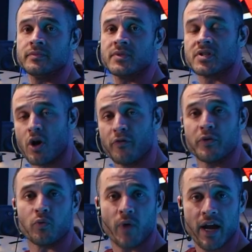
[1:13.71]
So if
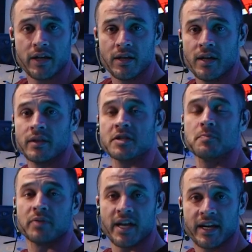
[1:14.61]
you're ready, let's
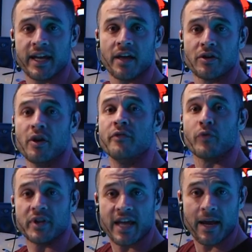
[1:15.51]
play it together
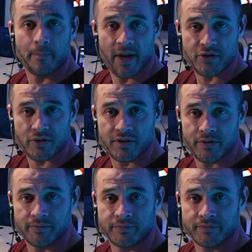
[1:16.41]
for the 8 measures.